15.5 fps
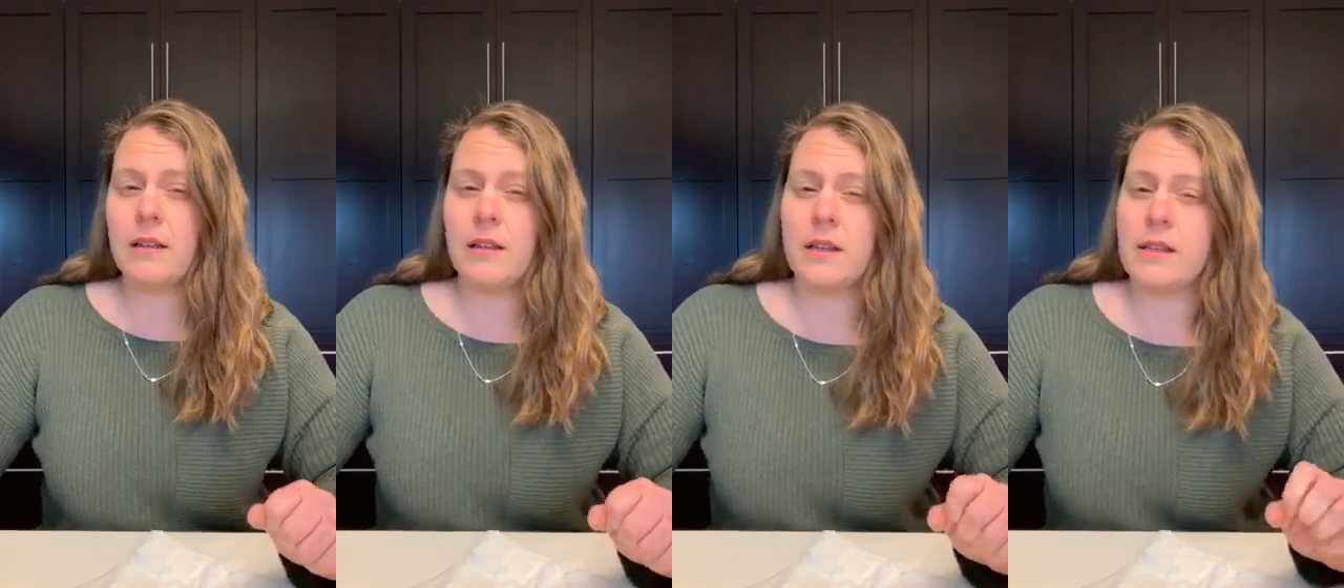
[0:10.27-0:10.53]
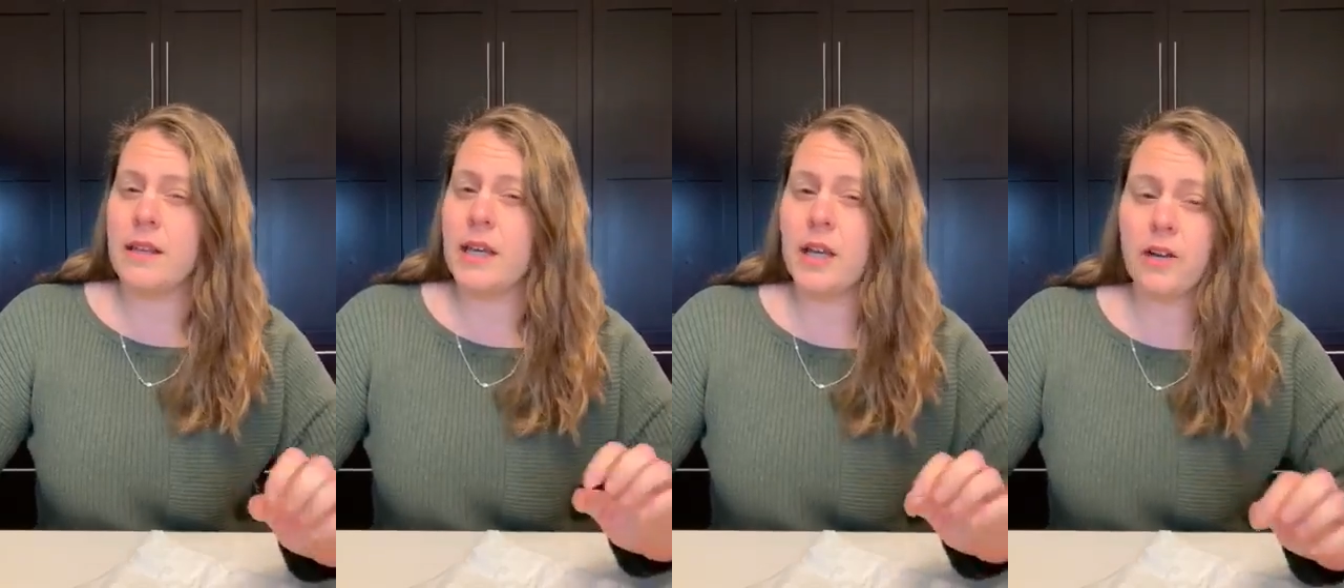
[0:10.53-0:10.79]

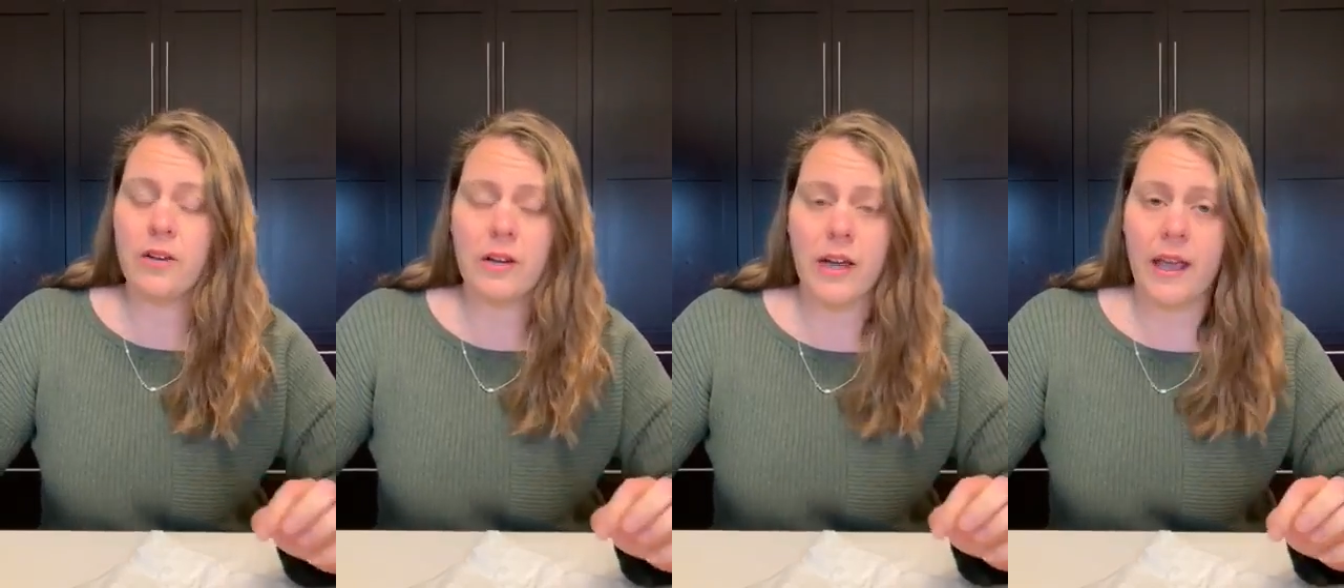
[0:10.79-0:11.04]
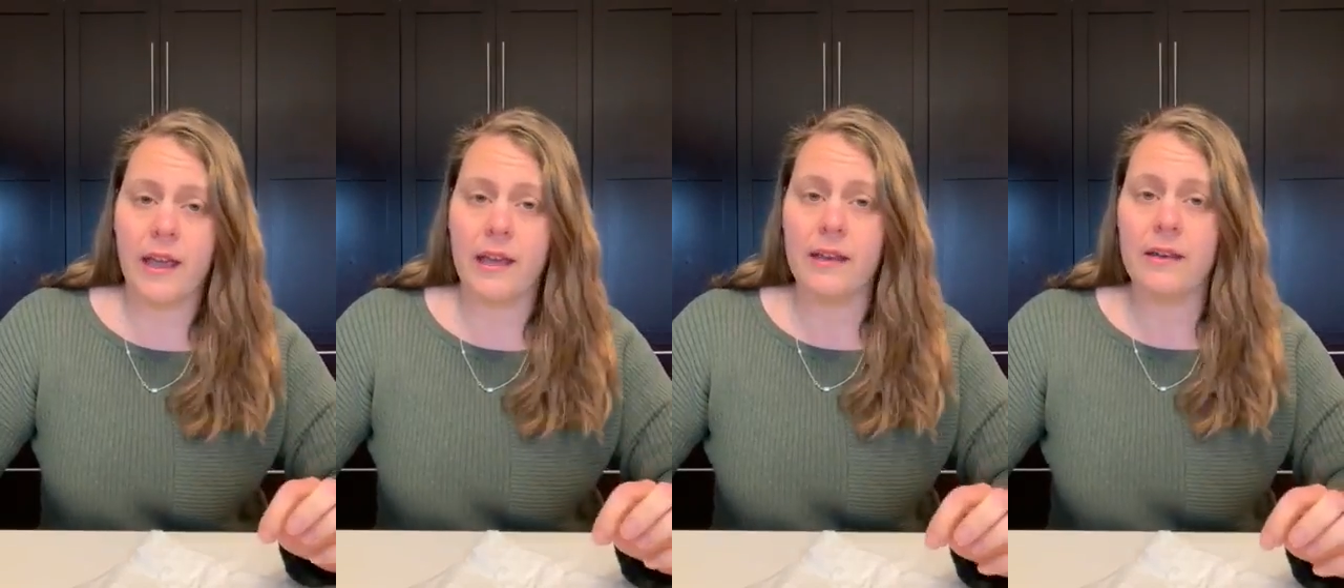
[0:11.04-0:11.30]
the hearing
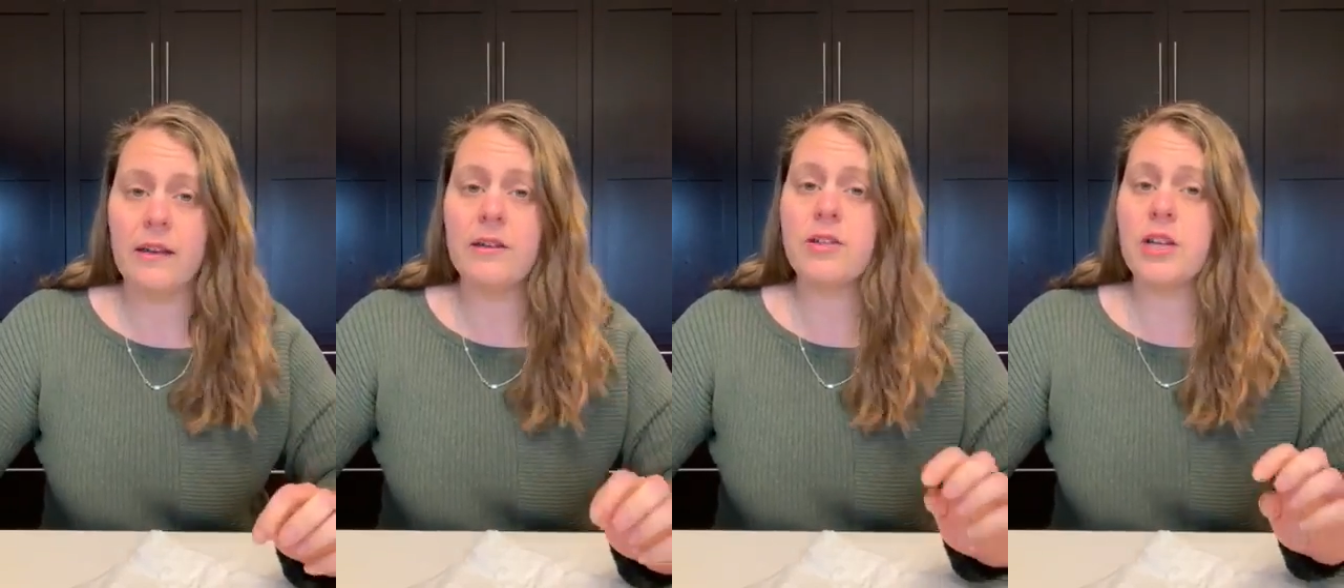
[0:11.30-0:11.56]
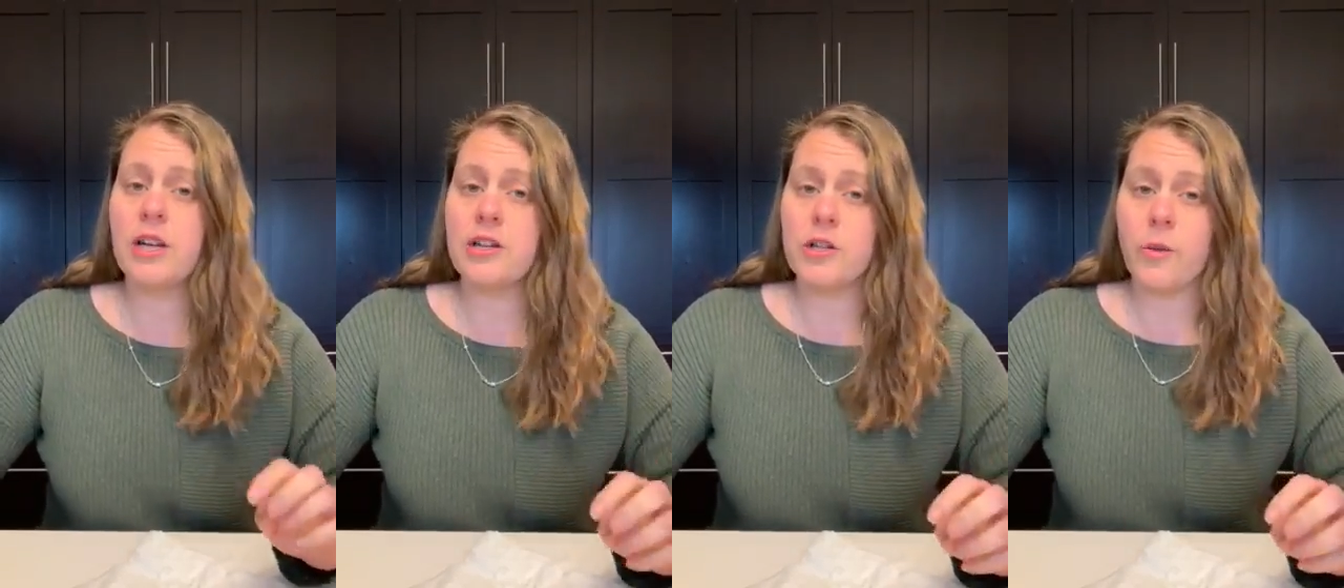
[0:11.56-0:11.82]
aid,
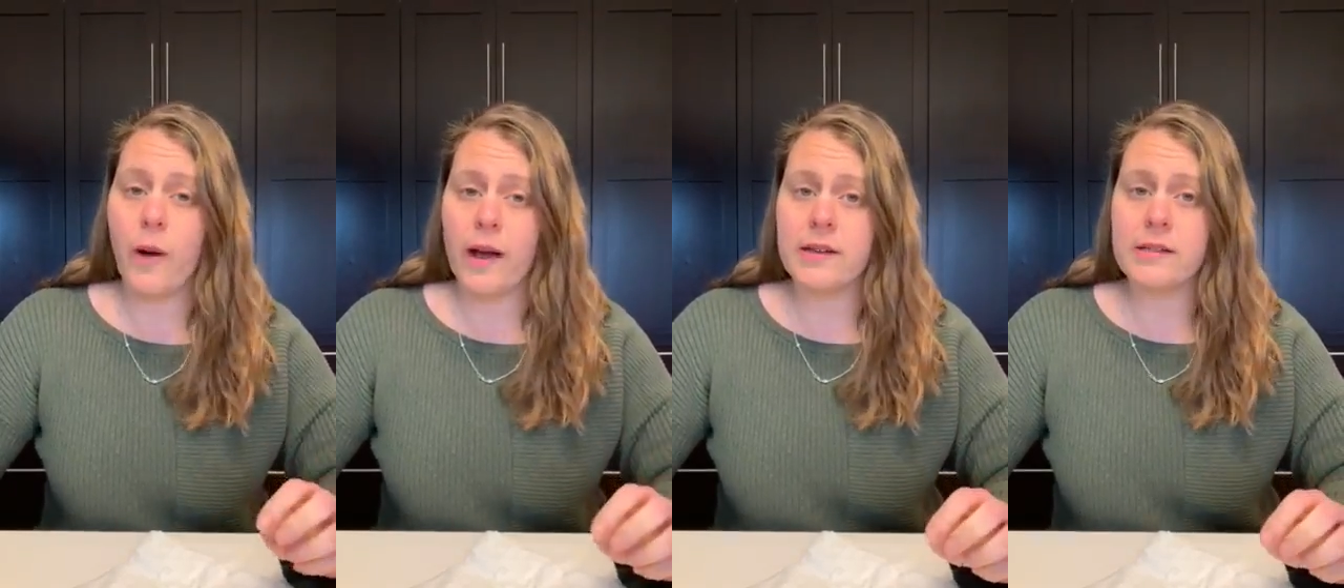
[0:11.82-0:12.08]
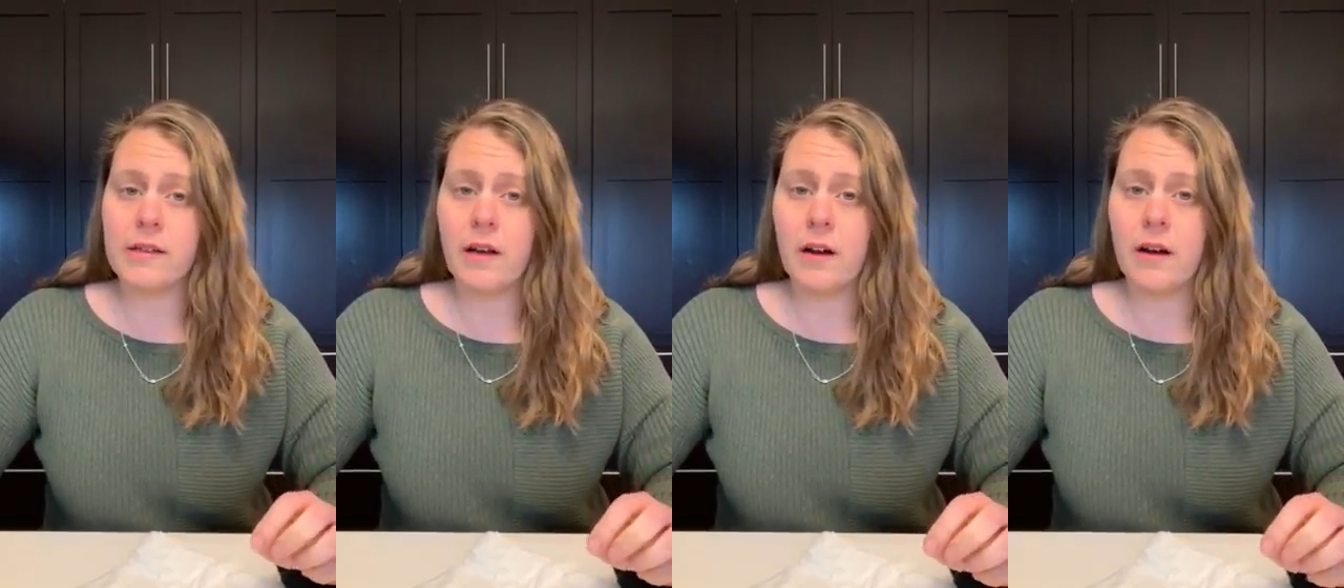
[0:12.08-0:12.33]
change the
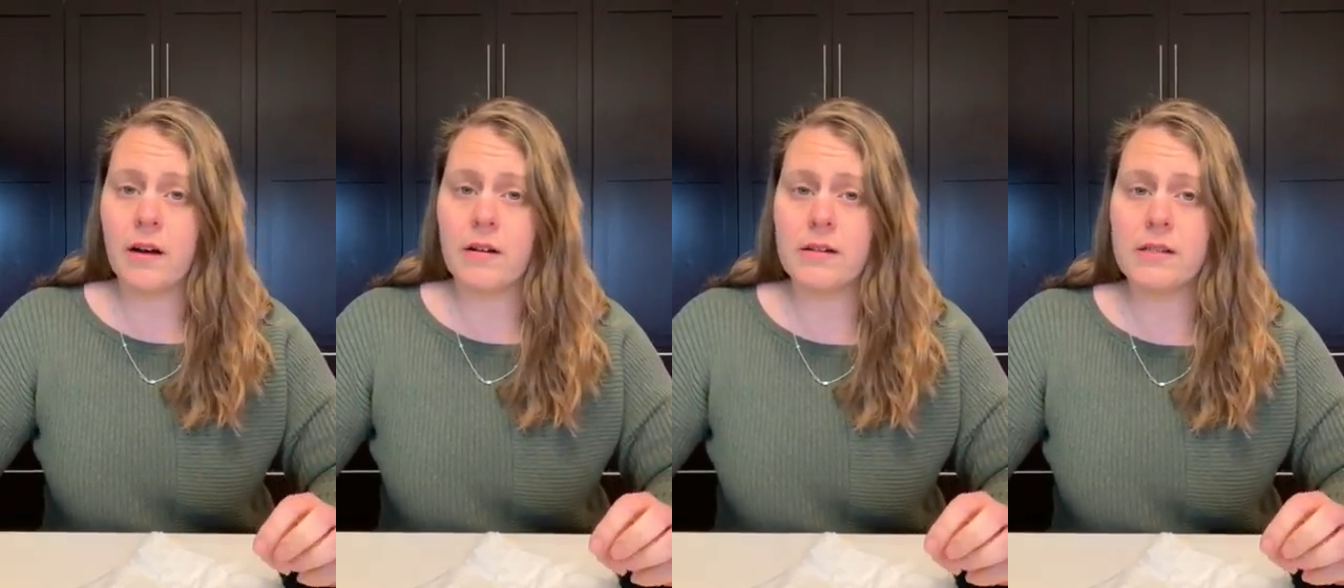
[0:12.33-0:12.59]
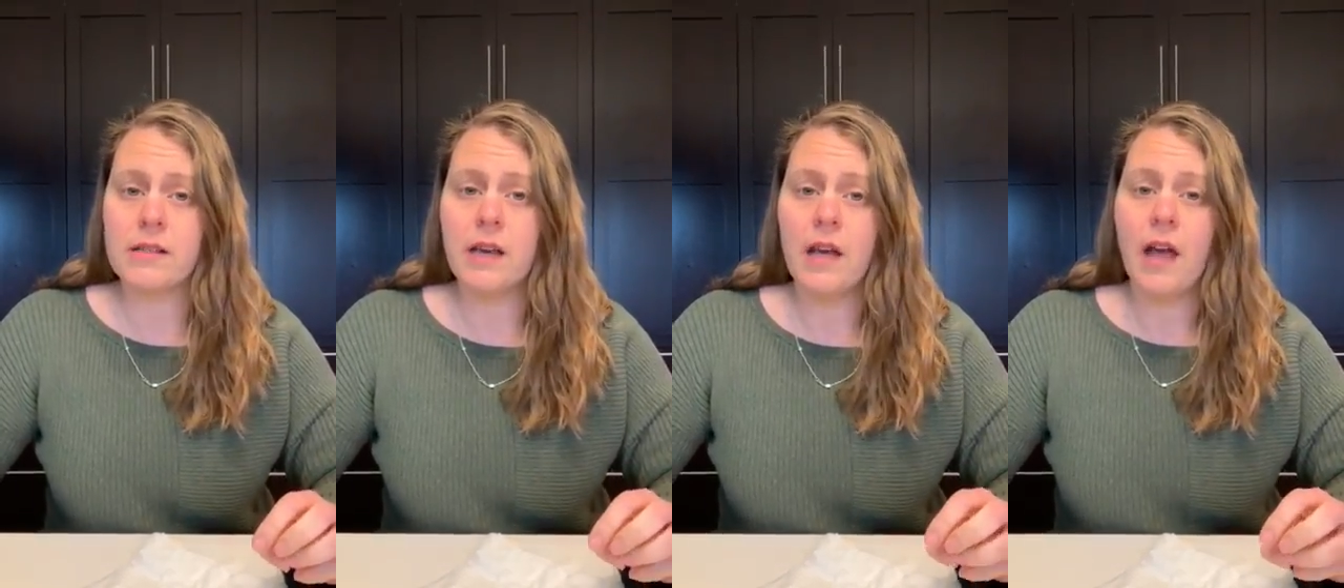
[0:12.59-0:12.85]
wax guards.